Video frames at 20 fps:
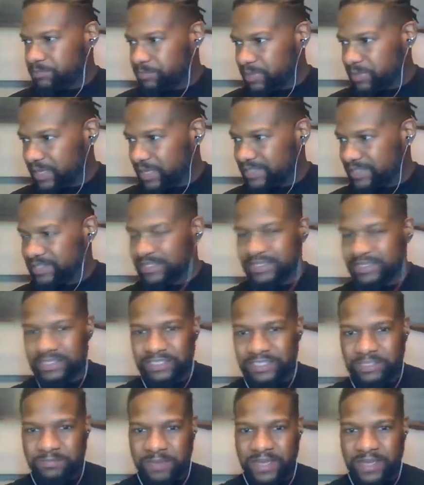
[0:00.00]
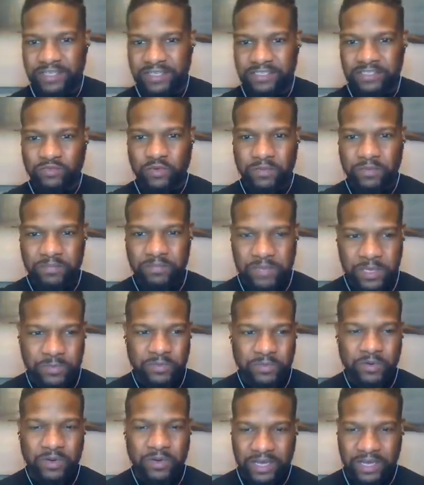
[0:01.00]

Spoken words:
places and spaces where people